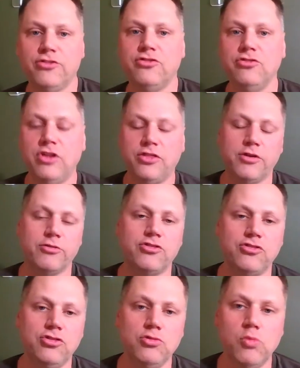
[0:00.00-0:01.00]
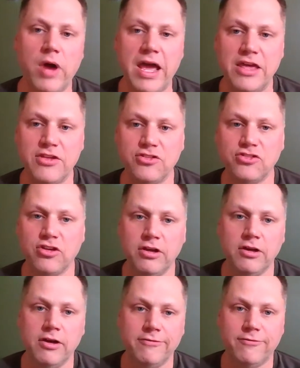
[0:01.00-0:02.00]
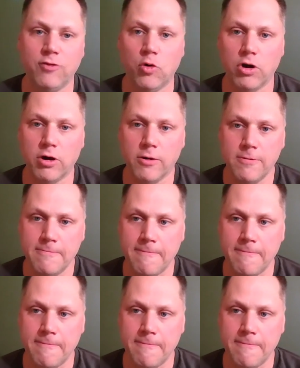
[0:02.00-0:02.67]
knew that there was two ways for